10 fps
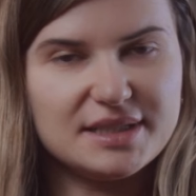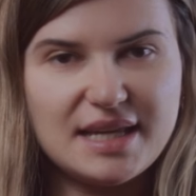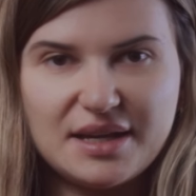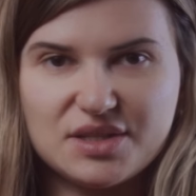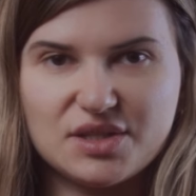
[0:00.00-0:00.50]

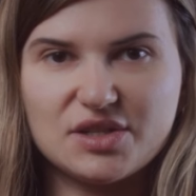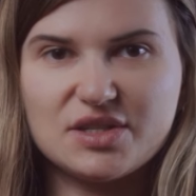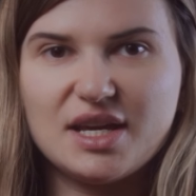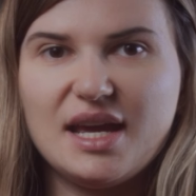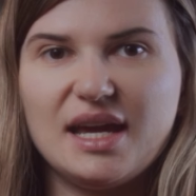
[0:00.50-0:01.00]

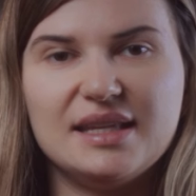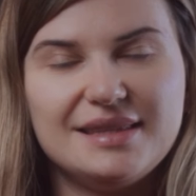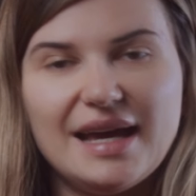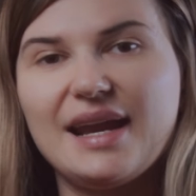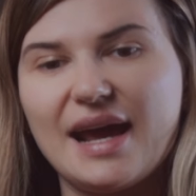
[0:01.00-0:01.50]
testers,
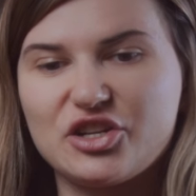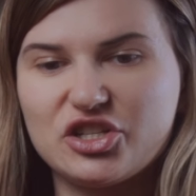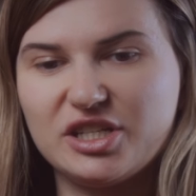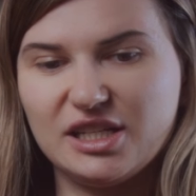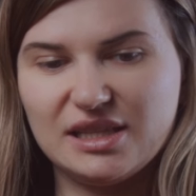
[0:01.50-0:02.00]
and that
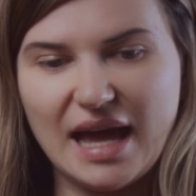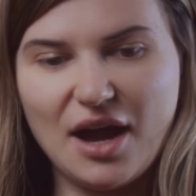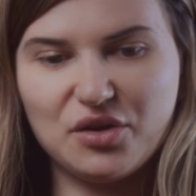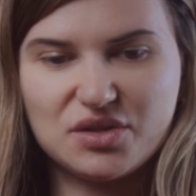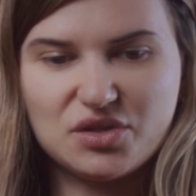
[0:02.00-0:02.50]
actually
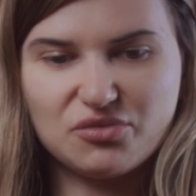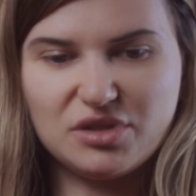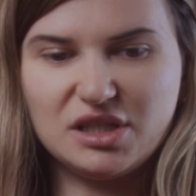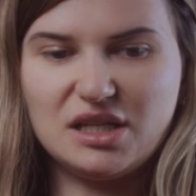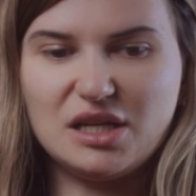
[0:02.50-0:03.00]
allowed us to
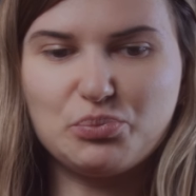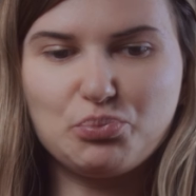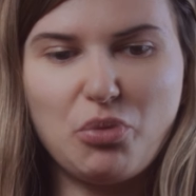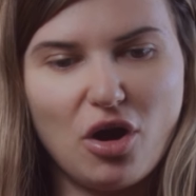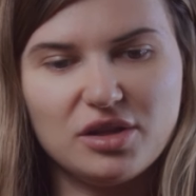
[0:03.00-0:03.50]
really
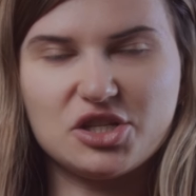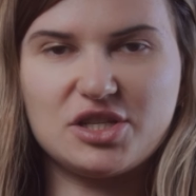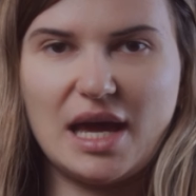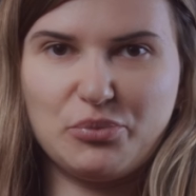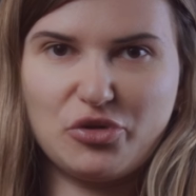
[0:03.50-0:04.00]
polish
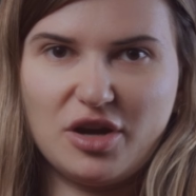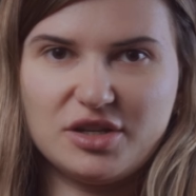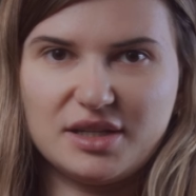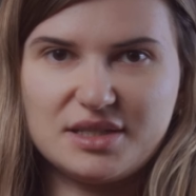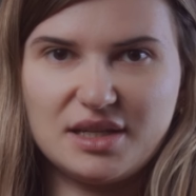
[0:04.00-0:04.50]
that
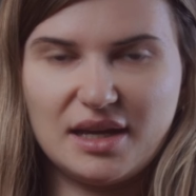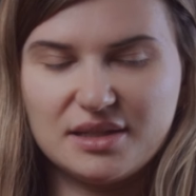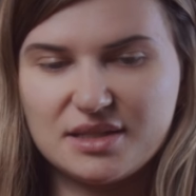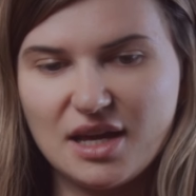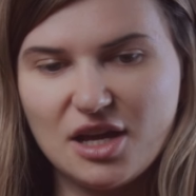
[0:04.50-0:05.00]
product
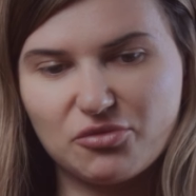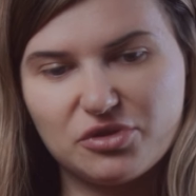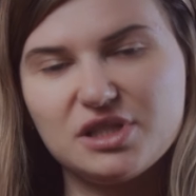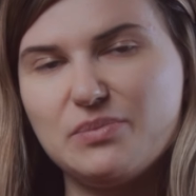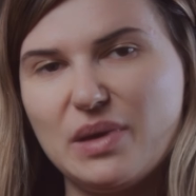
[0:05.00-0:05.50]
and
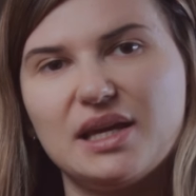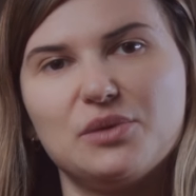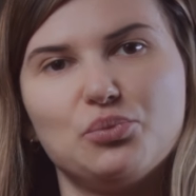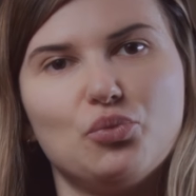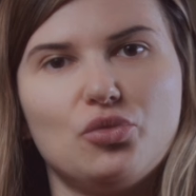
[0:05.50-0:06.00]
really make
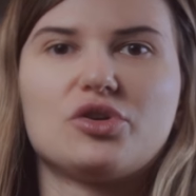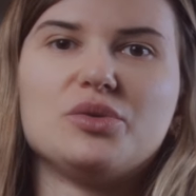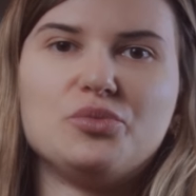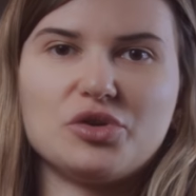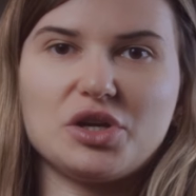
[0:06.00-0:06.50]
it more
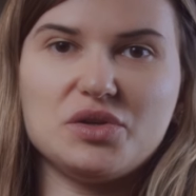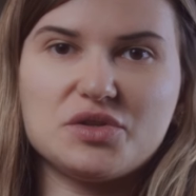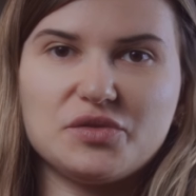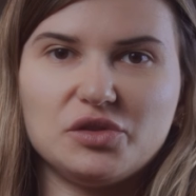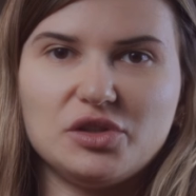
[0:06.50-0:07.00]
and more
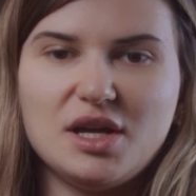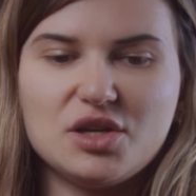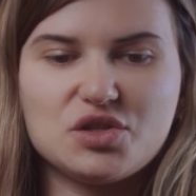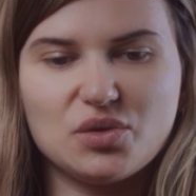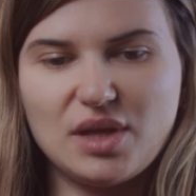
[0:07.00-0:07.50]
useful,
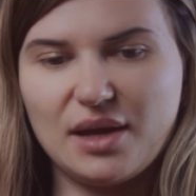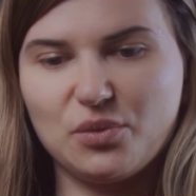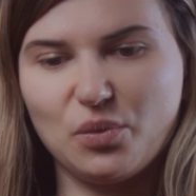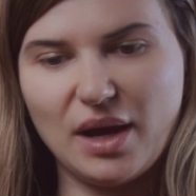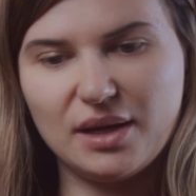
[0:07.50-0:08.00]
so
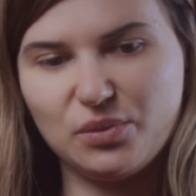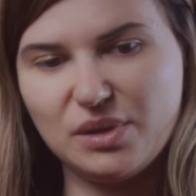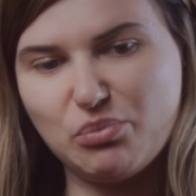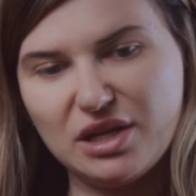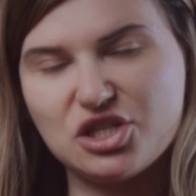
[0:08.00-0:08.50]
that when
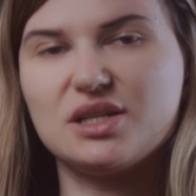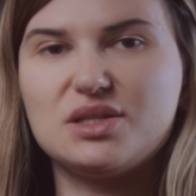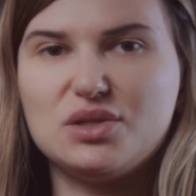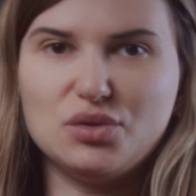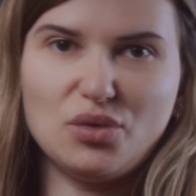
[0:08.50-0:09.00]
we pitch
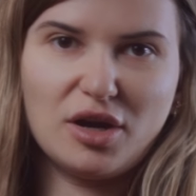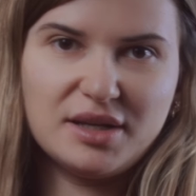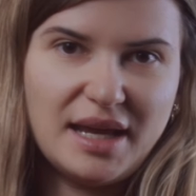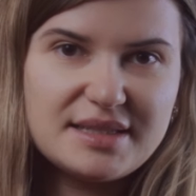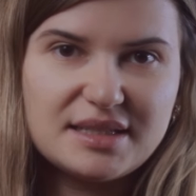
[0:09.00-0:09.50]
it to our
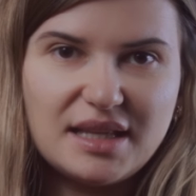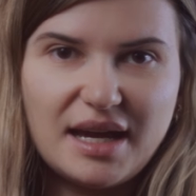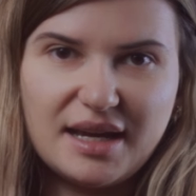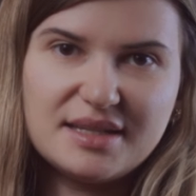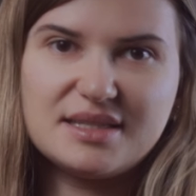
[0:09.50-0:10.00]
next
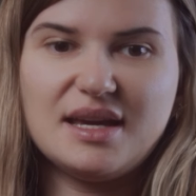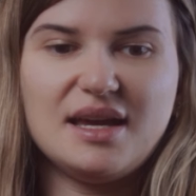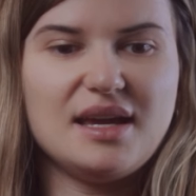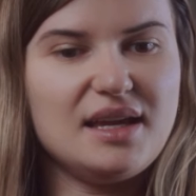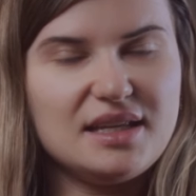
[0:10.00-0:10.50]
clients,
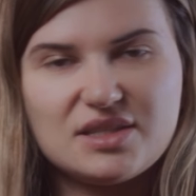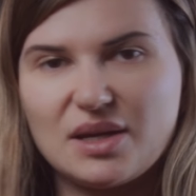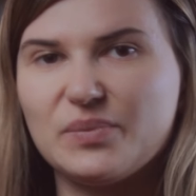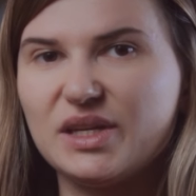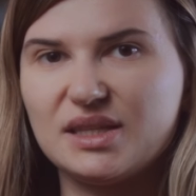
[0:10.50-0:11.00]
it's
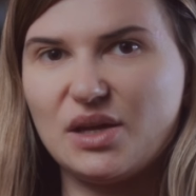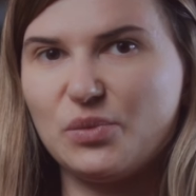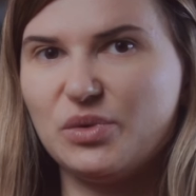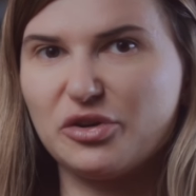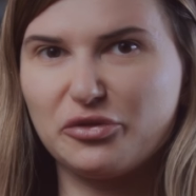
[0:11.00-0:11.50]
something
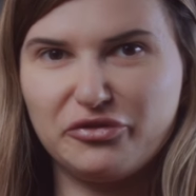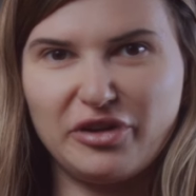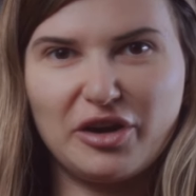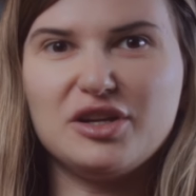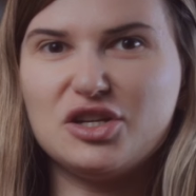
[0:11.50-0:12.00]
that we're
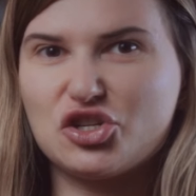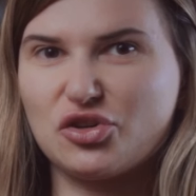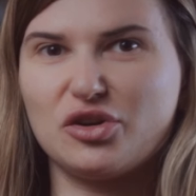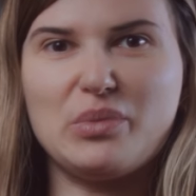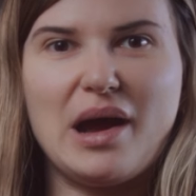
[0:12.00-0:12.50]
very
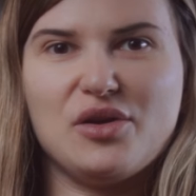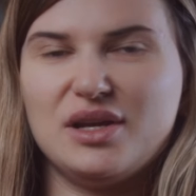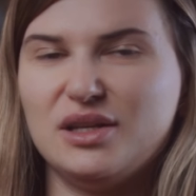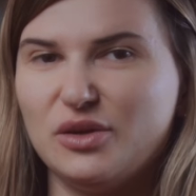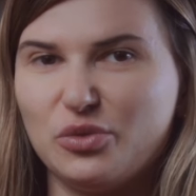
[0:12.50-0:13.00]
sure about
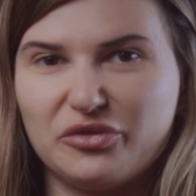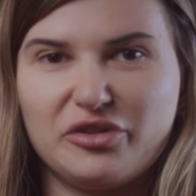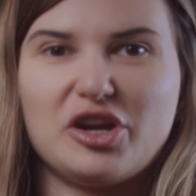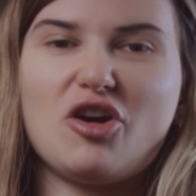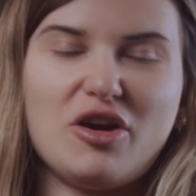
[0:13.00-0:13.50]
and that we're
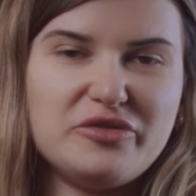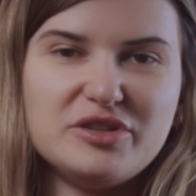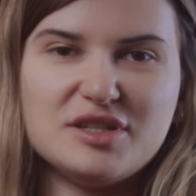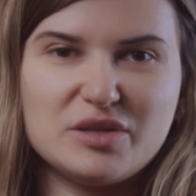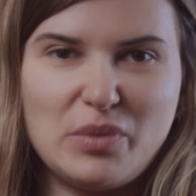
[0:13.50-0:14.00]
very
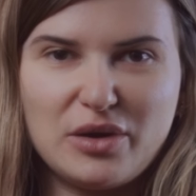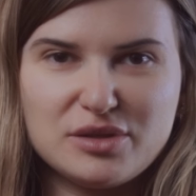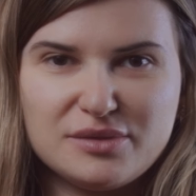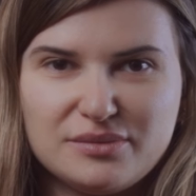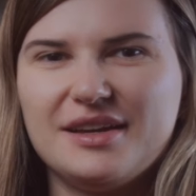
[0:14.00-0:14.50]
confident about.
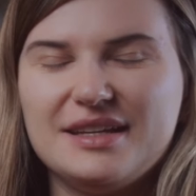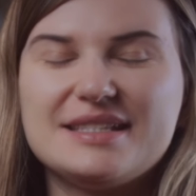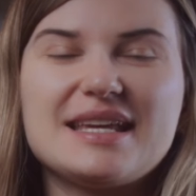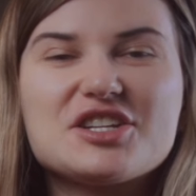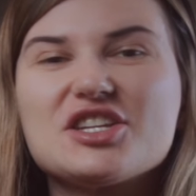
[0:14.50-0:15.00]

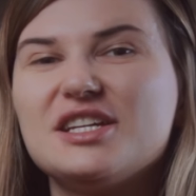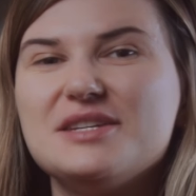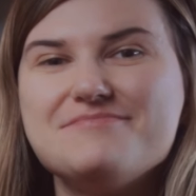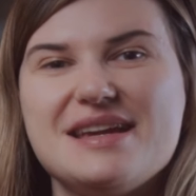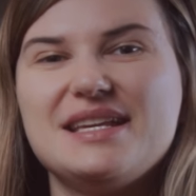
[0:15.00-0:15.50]
It's actually an
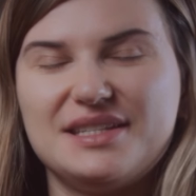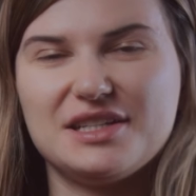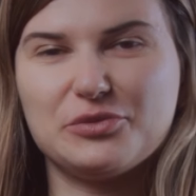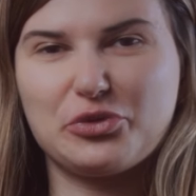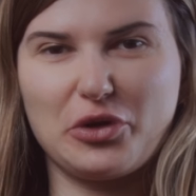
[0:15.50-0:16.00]

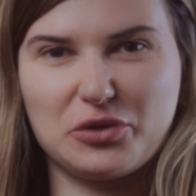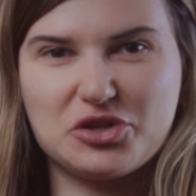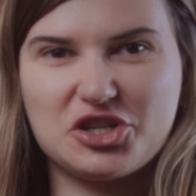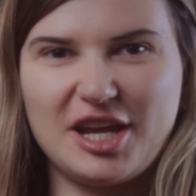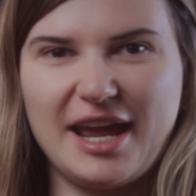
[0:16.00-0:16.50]
amazing
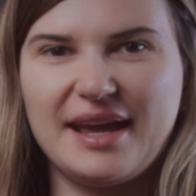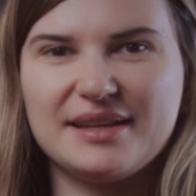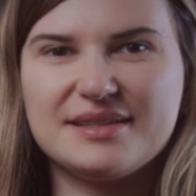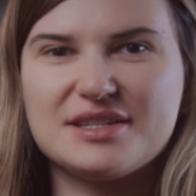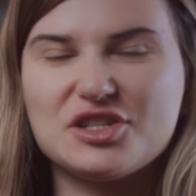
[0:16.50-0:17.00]
approach,
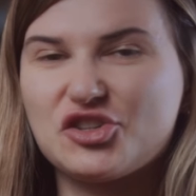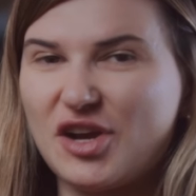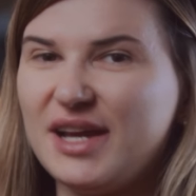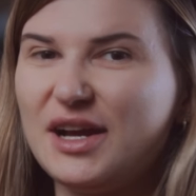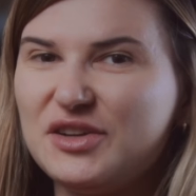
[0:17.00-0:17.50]
and
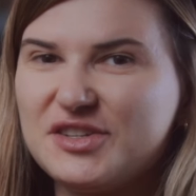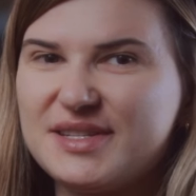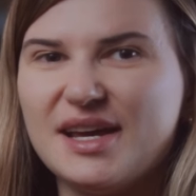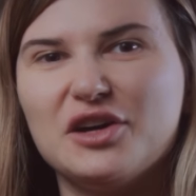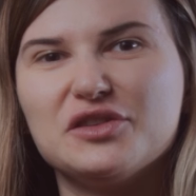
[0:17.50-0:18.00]
try it out
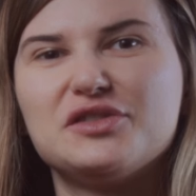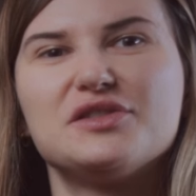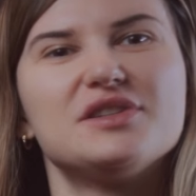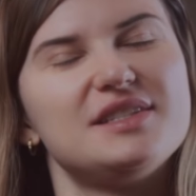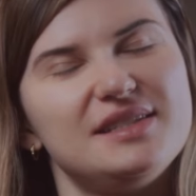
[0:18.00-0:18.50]
yourself,
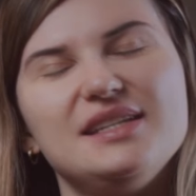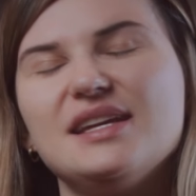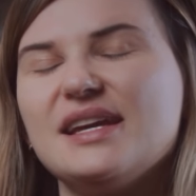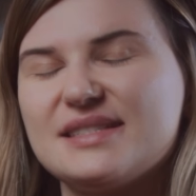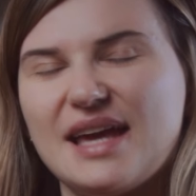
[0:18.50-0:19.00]
see
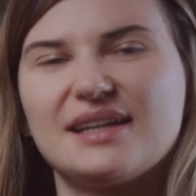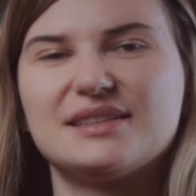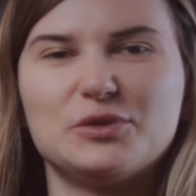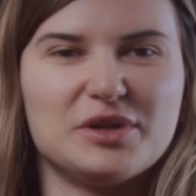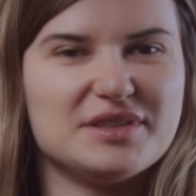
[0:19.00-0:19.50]

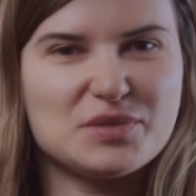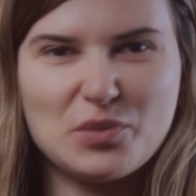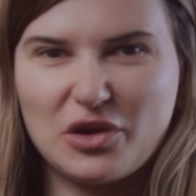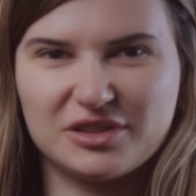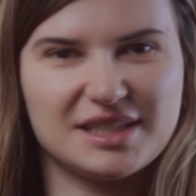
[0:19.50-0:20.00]
exactly where this
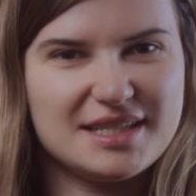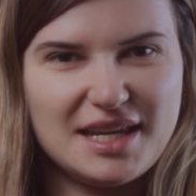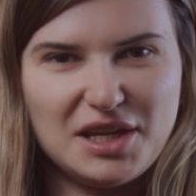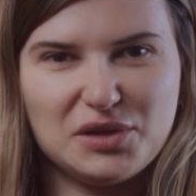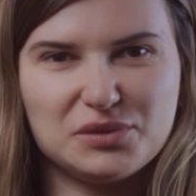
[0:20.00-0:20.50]
model can
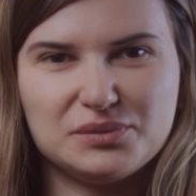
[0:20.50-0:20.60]
take you.